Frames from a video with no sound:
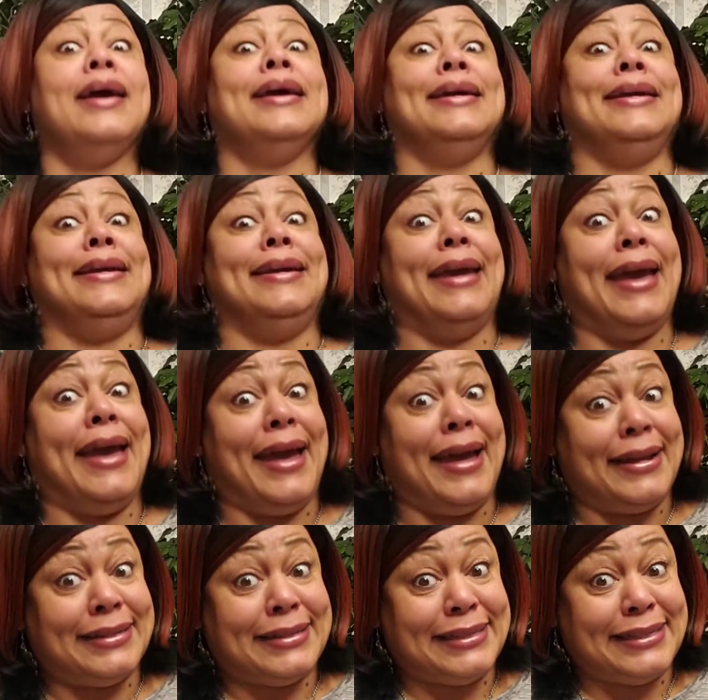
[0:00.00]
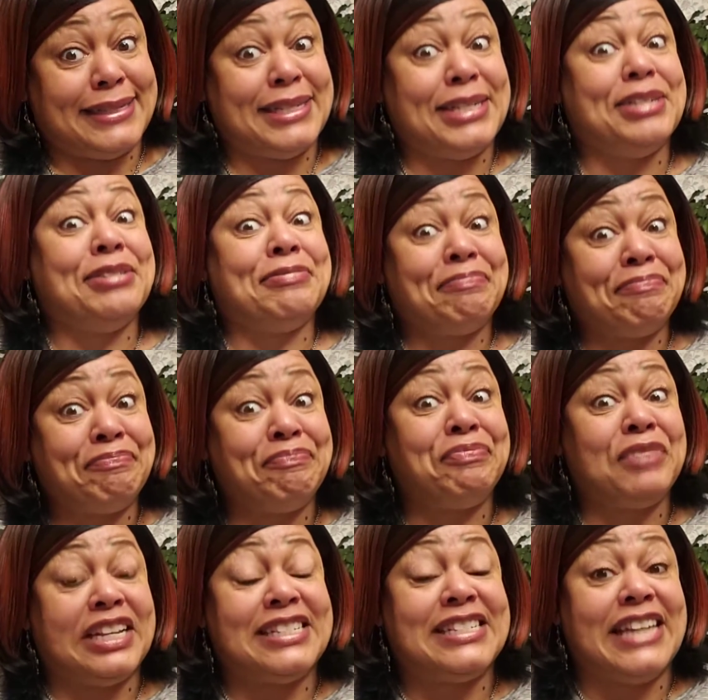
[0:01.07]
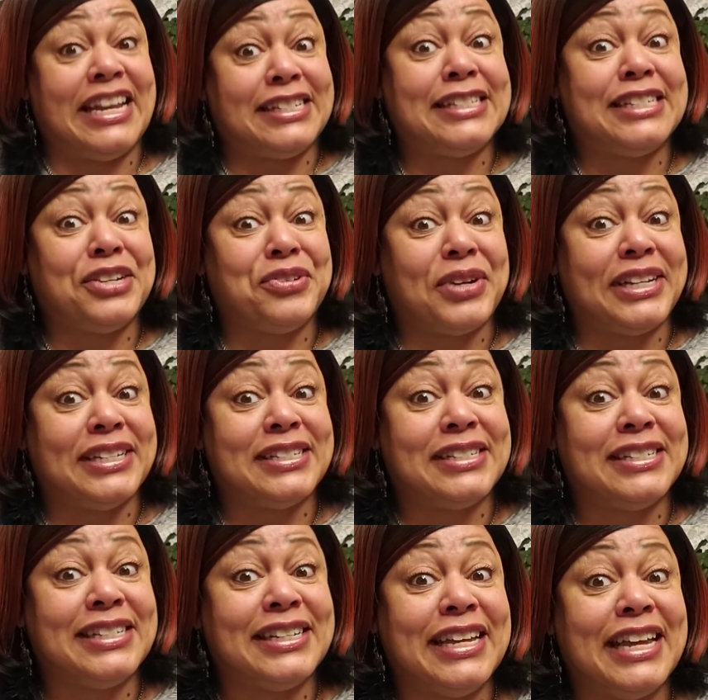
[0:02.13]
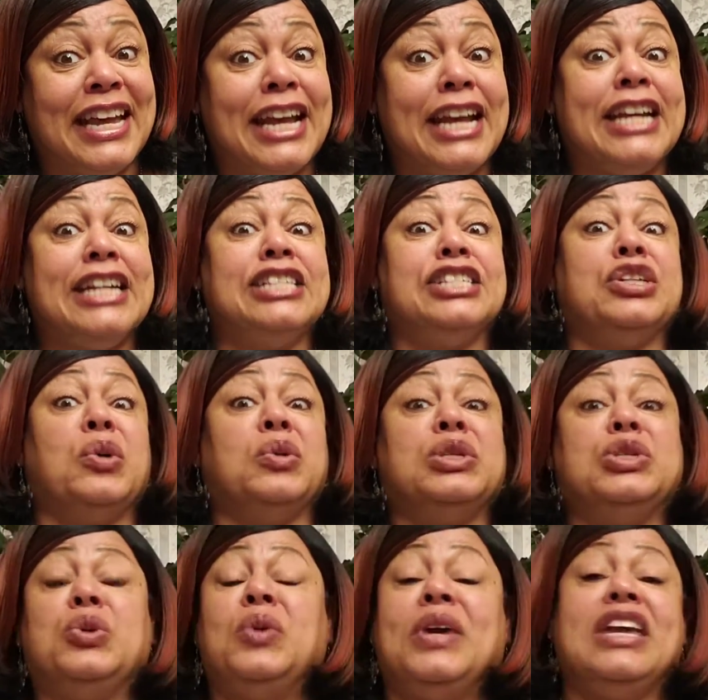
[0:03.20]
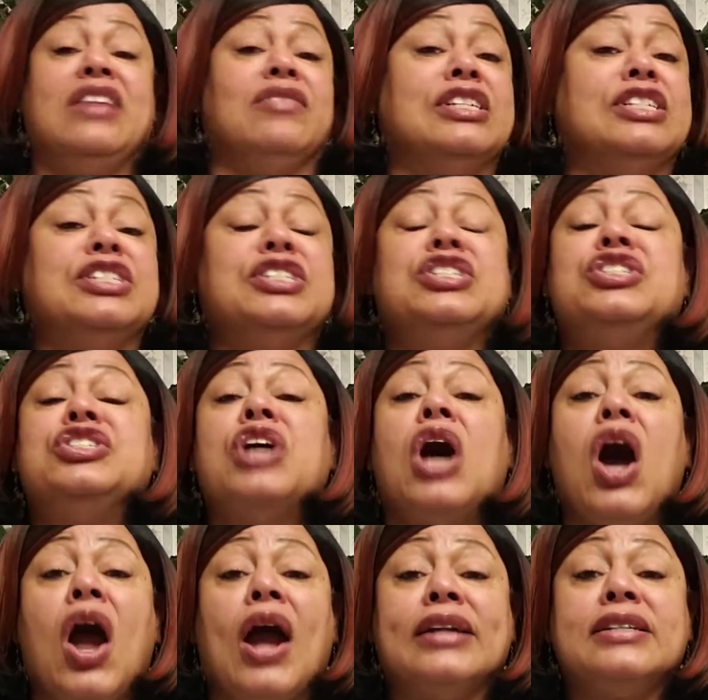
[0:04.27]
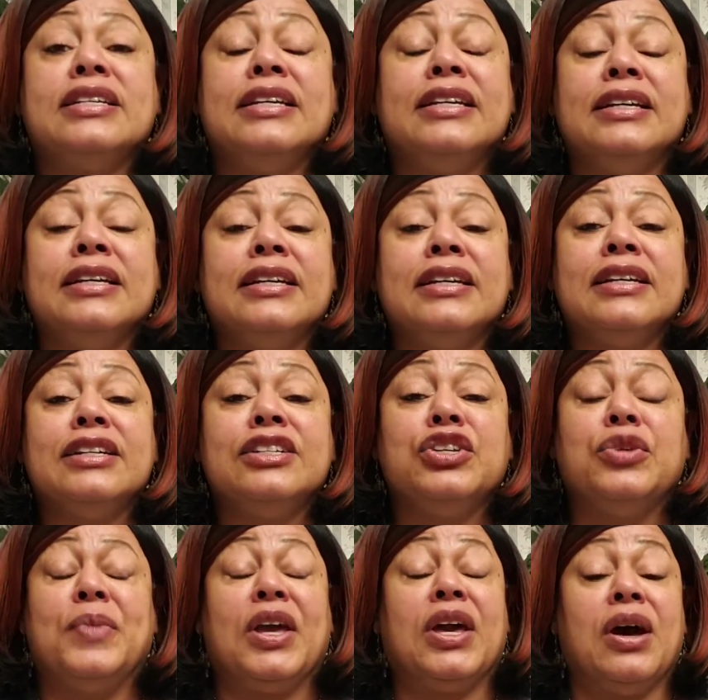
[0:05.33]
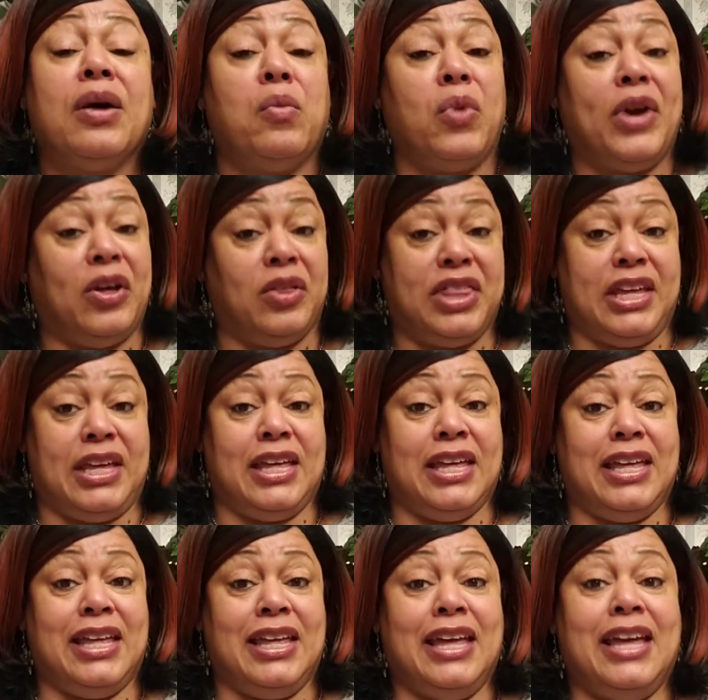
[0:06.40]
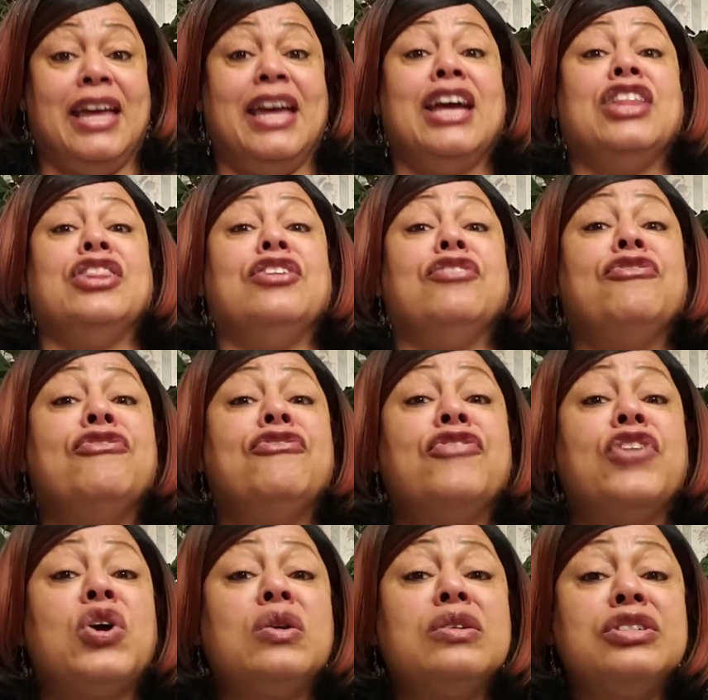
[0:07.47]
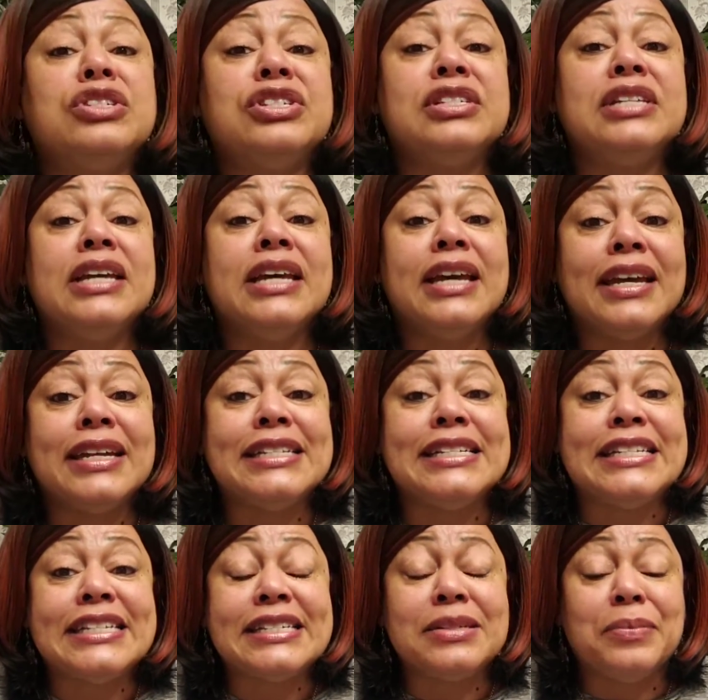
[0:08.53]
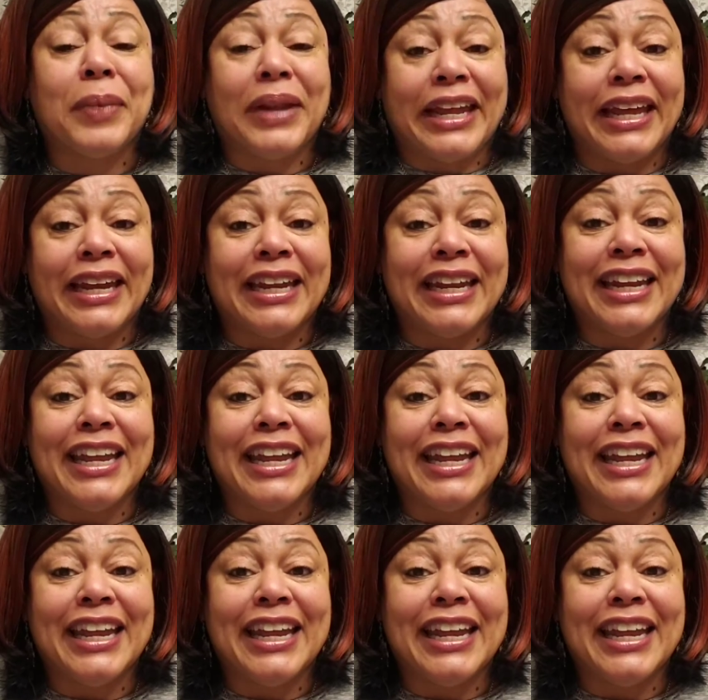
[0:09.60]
Yes. It's that serious. So to even start to become wealthy, the first discipline